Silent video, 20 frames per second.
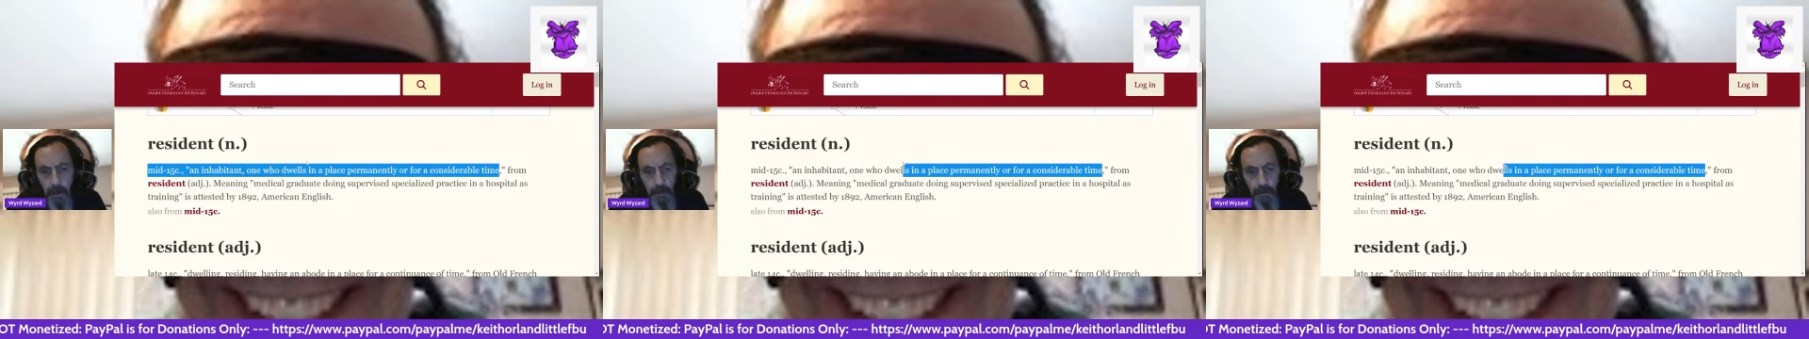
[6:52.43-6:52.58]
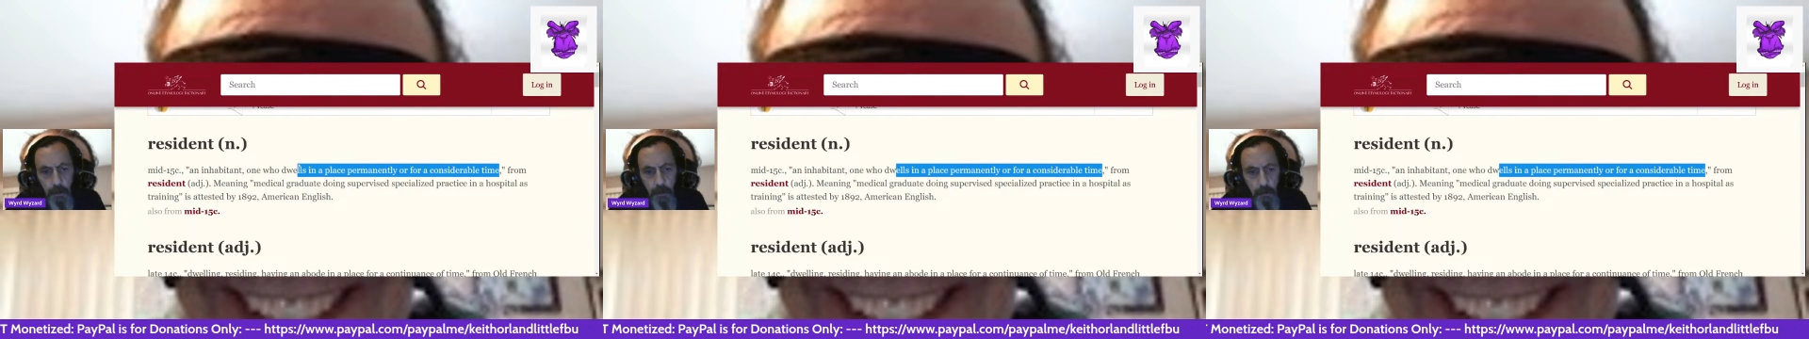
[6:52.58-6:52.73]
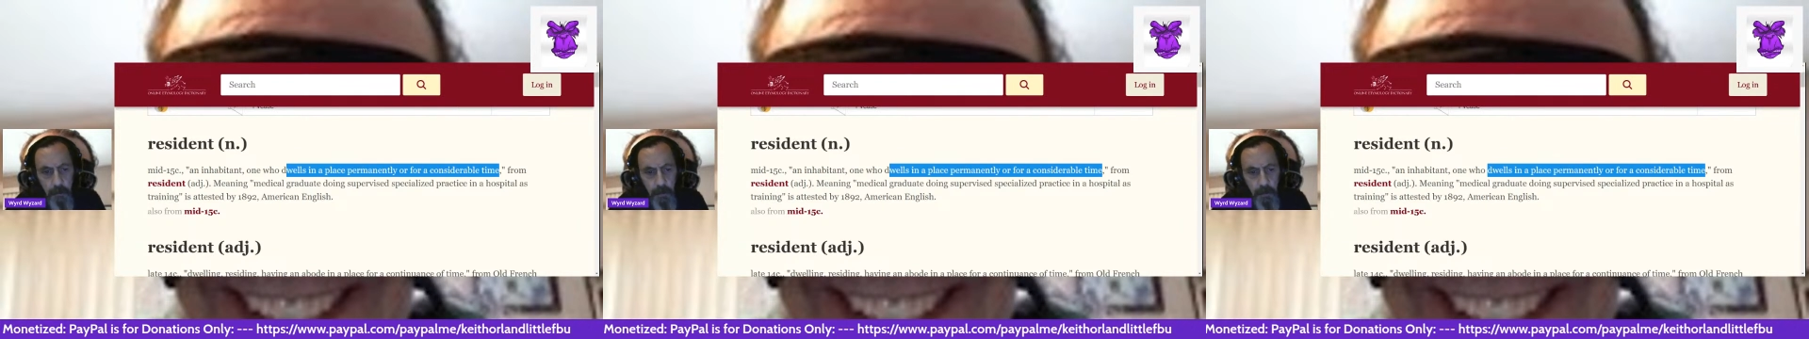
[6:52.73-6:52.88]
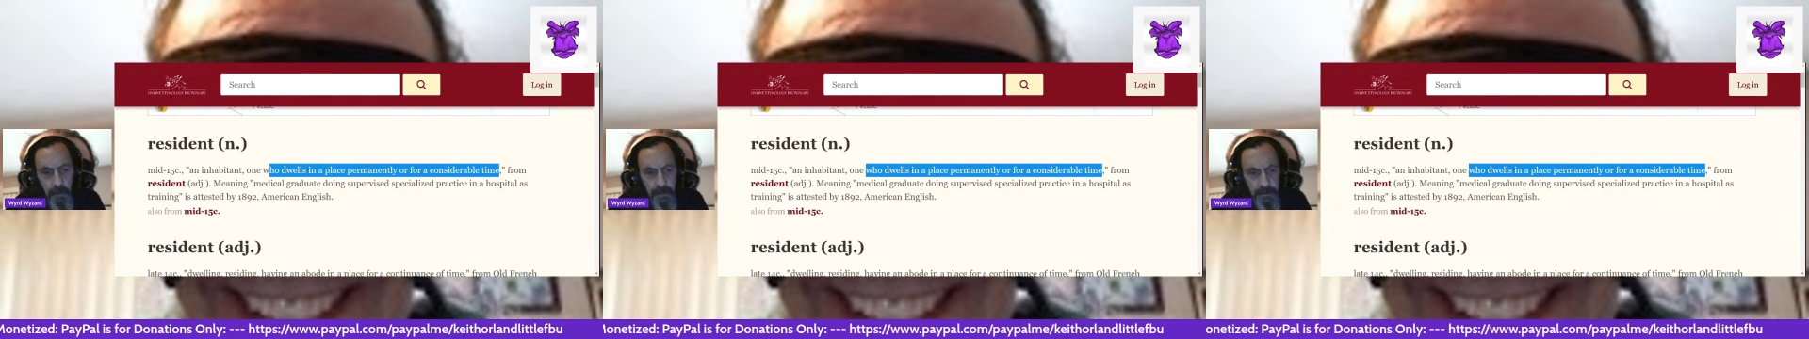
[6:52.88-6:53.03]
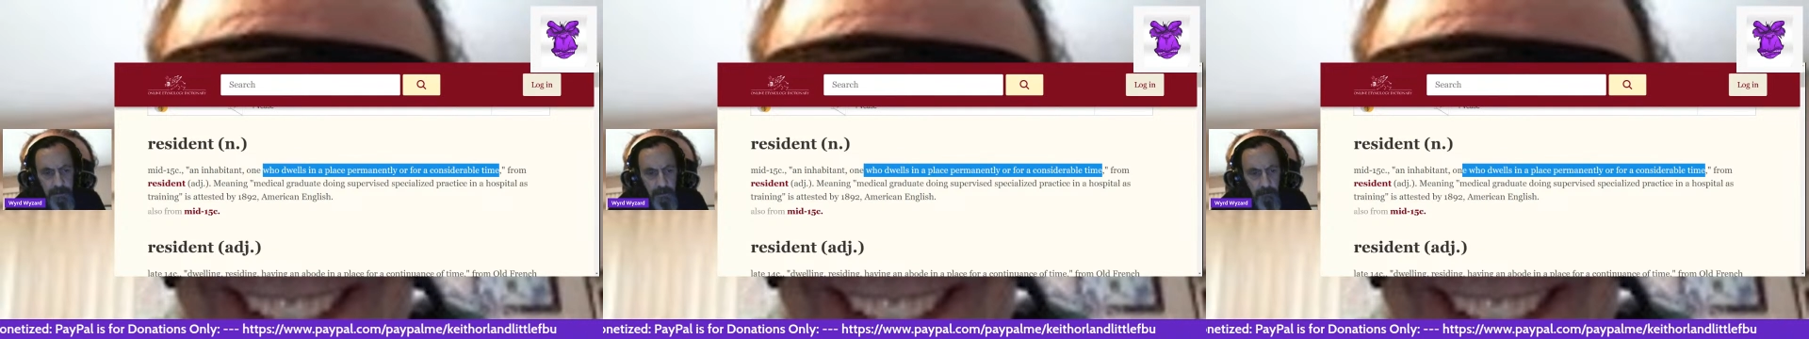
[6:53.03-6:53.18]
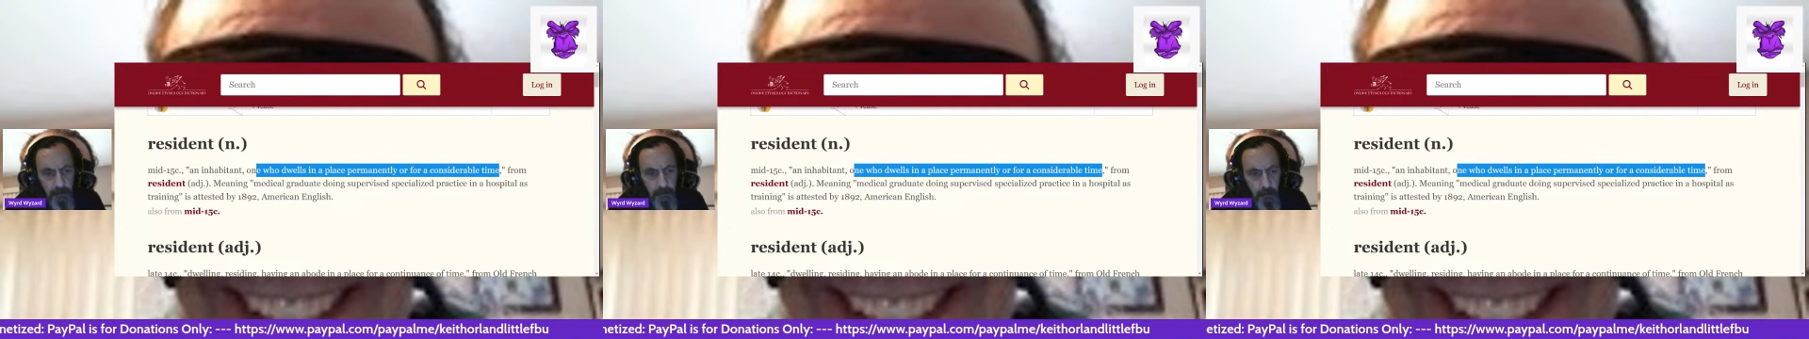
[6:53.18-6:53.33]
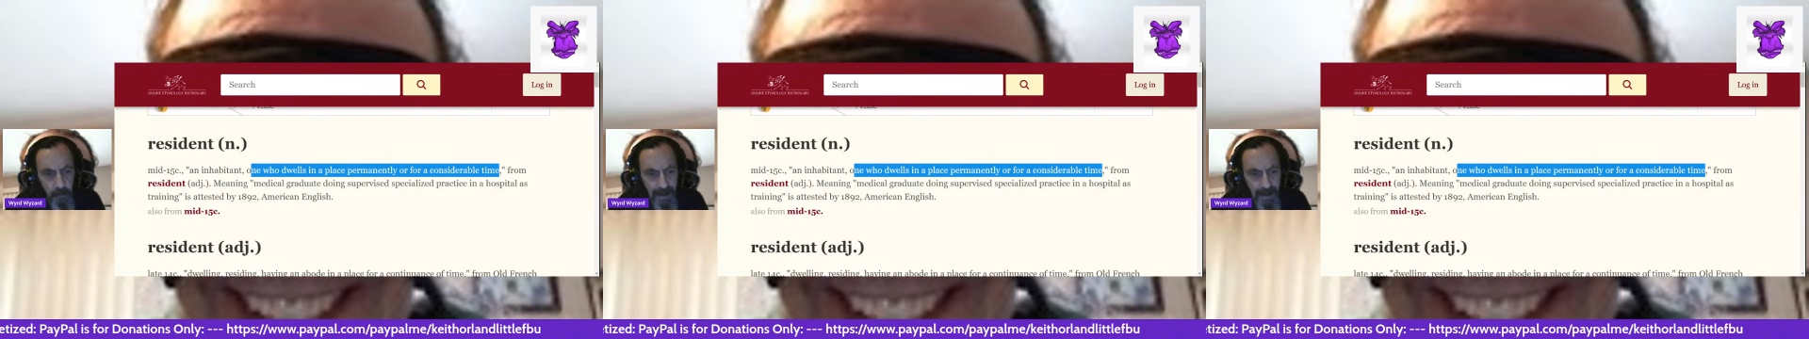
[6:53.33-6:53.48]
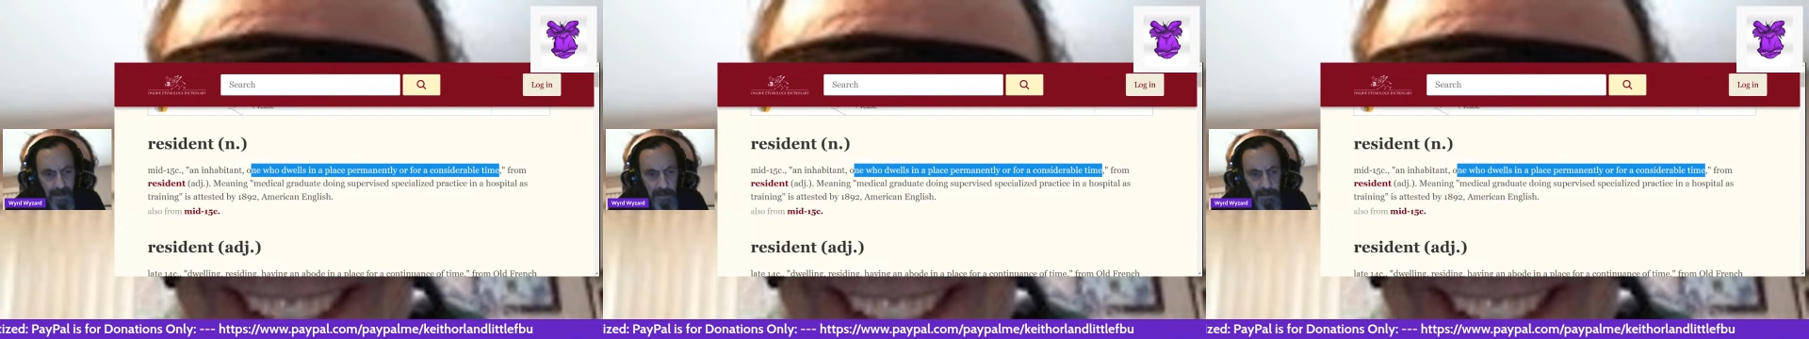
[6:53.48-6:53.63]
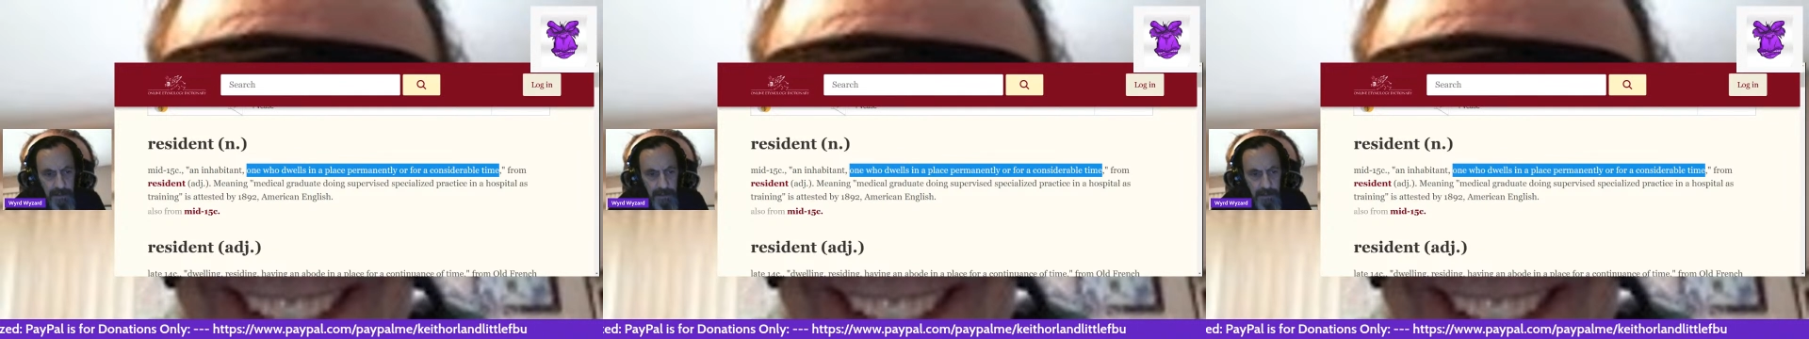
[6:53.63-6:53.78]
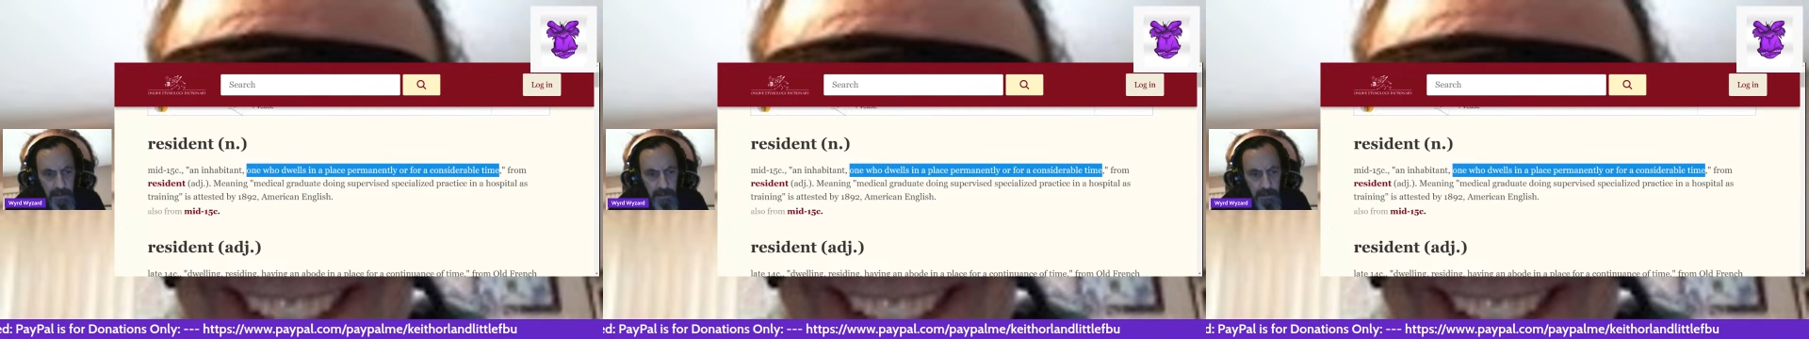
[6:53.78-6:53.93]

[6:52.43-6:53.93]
It's your place of rest.